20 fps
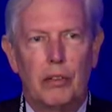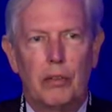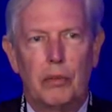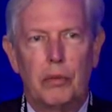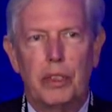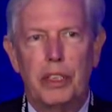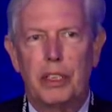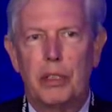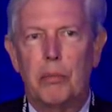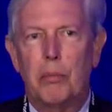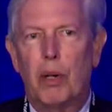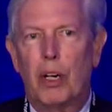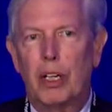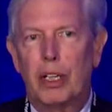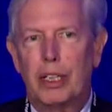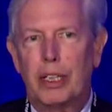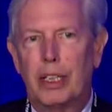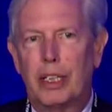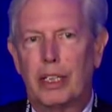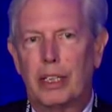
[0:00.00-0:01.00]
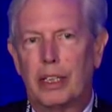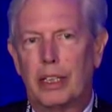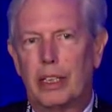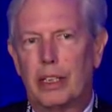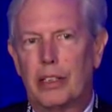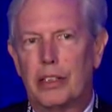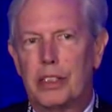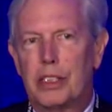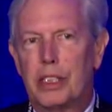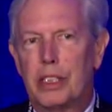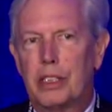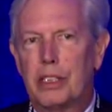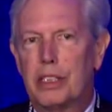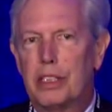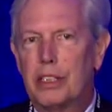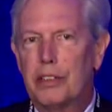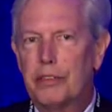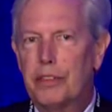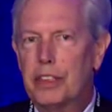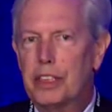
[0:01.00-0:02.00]
with the market, there's a
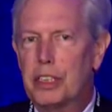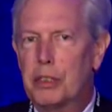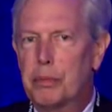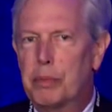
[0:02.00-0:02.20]
difference